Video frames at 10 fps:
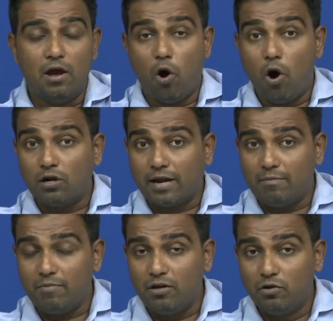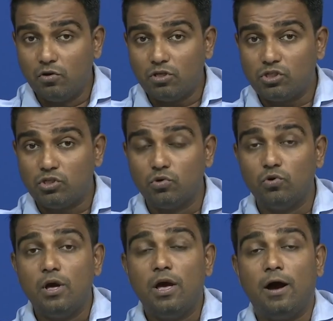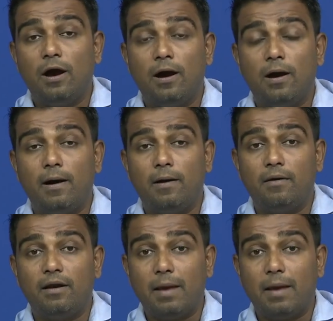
or can be used to uh,